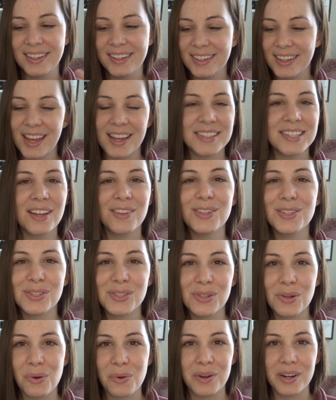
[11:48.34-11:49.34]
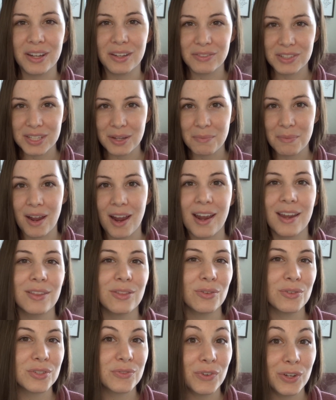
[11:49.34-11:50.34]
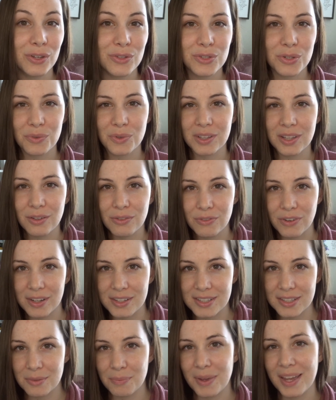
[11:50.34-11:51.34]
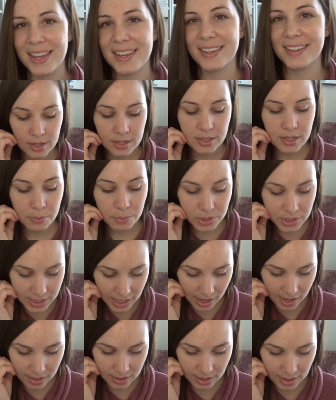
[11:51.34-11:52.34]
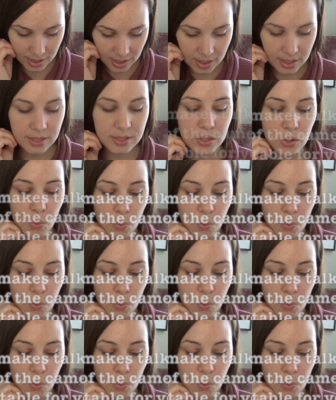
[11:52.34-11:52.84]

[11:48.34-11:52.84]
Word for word: Yeah, tell a story of some kind. Those videos are really fun to make. Number ten is,